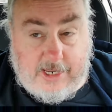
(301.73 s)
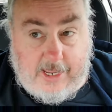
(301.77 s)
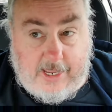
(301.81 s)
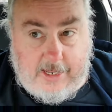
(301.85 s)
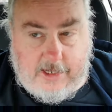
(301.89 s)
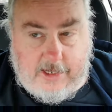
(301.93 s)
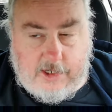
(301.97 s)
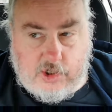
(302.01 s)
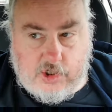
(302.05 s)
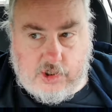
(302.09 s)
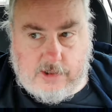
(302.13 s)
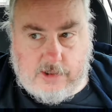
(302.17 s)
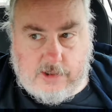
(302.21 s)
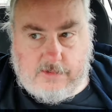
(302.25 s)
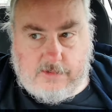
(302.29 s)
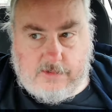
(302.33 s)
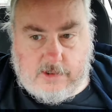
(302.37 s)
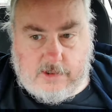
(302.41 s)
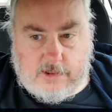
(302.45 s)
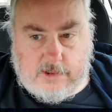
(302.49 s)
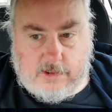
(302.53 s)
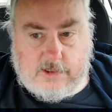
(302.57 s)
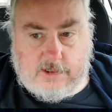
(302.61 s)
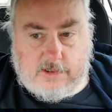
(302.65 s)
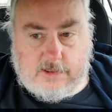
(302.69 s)
age,
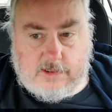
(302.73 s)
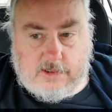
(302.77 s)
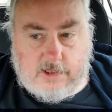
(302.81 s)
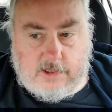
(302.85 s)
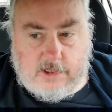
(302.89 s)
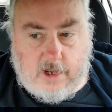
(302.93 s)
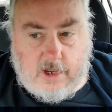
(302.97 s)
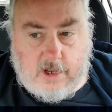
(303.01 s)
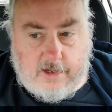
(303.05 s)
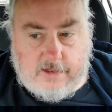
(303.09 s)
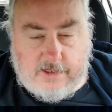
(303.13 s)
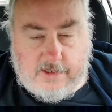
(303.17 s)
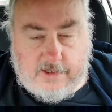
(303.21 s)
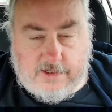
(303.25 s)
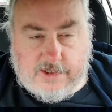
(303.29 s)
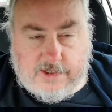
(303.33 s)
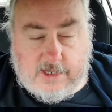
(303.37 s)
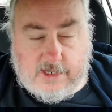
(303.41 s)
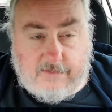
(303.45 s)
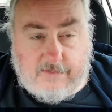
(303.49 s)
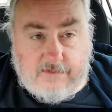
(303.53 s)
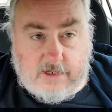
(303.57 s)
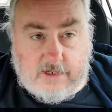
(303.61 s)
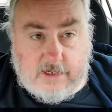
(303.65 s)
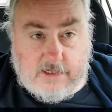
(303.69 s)
the
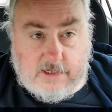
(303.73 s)
1970s